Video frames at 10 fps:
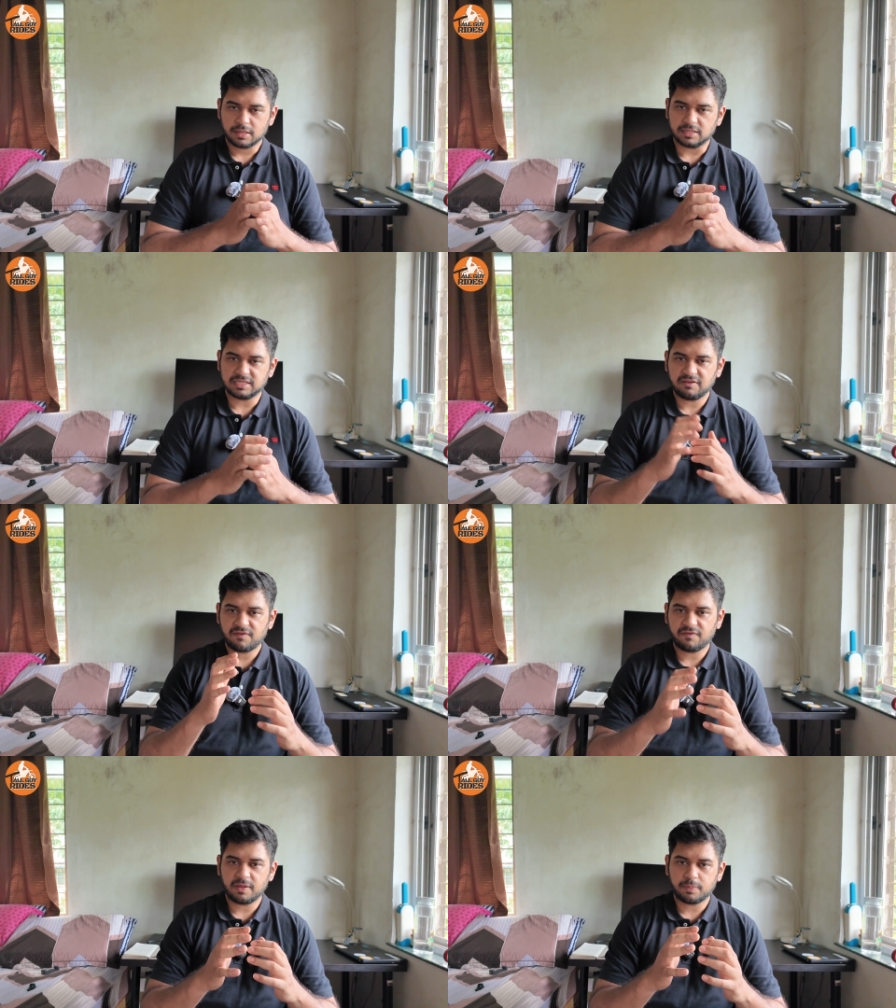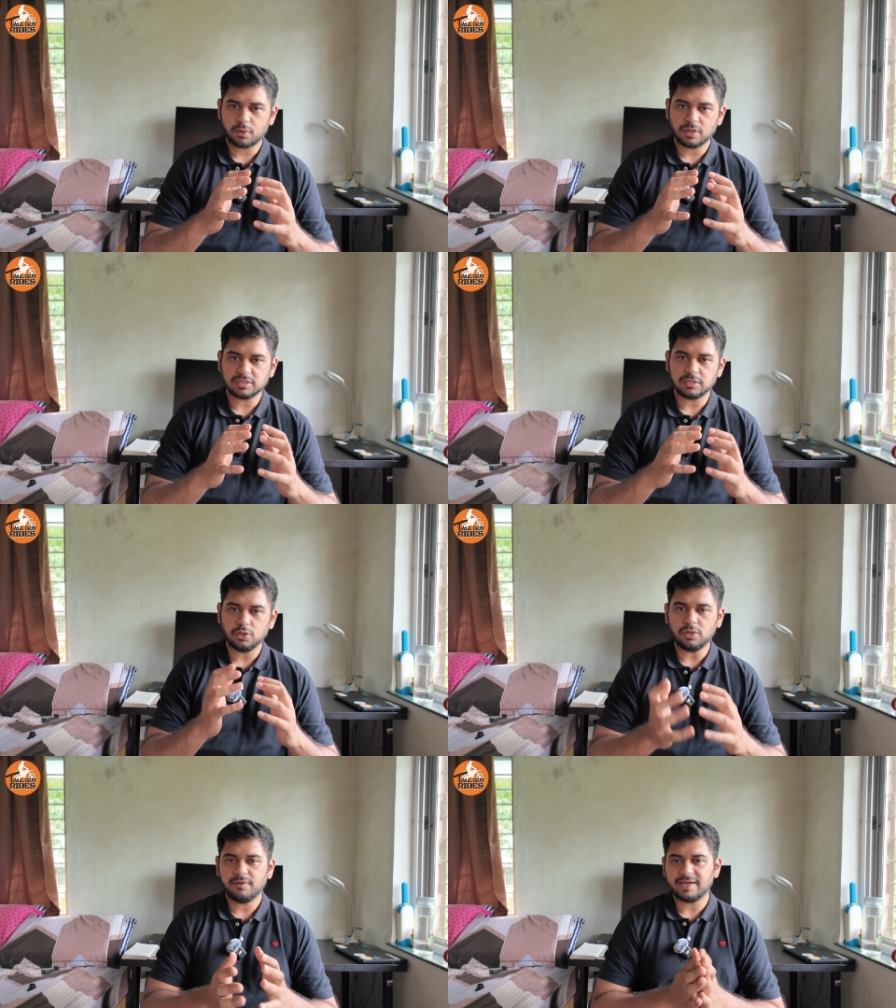The C50 Pro is a
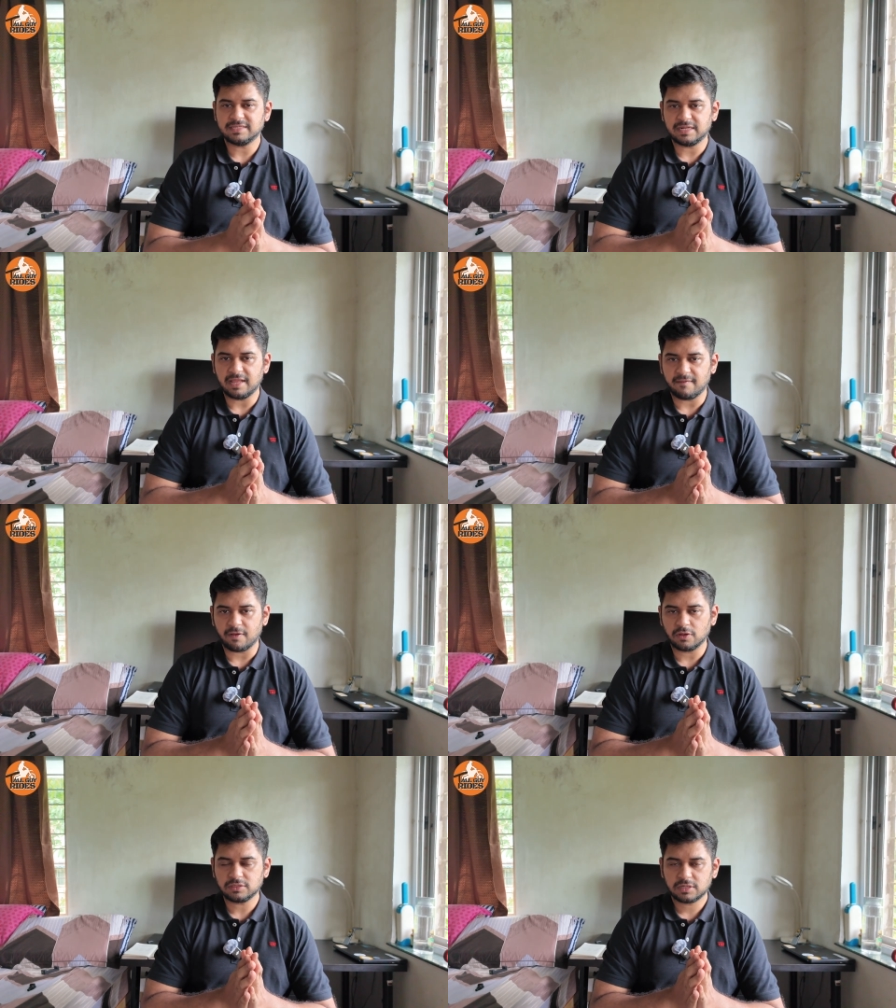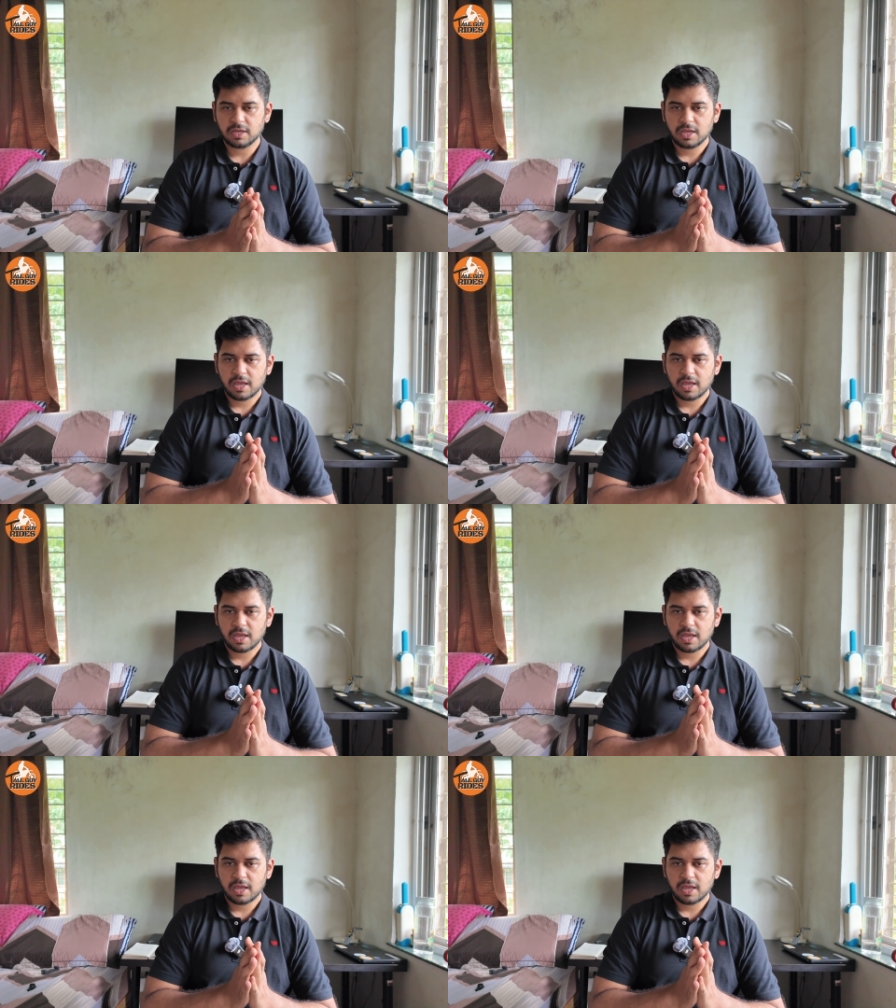new device that they have launched,